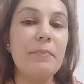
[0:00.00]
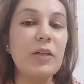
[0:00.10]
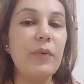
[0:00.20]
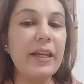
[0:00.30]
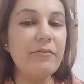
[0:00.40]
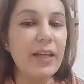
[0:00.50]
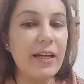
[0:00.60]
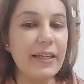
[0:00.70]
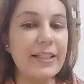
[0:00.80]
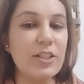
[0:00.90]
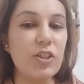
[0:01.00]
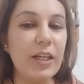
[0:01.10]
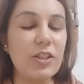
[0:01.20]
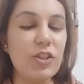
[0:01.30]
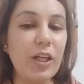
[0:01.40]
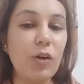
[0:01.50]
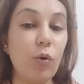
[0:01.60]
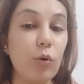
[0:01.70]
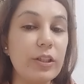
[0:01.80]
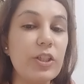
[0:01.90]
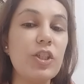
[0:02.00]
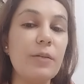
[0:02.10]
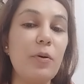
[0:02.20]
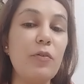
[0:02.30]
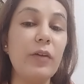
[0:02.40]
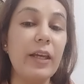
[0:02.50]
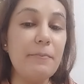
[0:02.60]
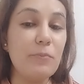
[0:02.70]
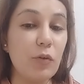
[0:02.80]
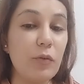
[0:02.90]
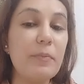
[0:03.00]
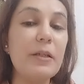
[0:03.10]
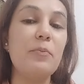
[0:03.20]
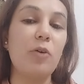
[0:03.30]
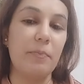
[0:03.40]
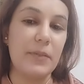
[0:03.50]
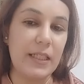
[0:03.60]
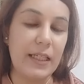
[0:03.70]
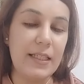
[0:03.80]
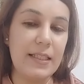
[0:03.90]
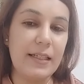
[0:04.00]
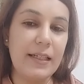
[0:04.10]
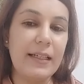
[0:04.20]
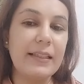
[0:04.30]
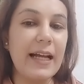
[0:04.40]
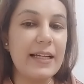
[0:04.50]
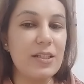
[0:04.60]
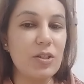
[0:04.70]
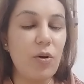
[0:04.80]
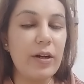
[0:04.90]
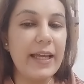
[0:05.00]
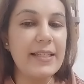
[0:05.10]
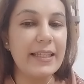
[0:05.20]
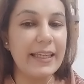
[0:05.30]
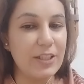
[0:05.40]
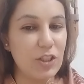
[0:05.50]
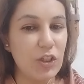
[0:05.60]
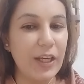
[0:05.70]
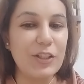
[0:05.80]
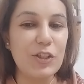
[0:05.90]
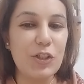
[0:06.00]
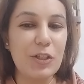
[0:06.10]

But when we are exchanging ownership of immovable properties, that is called as exchange.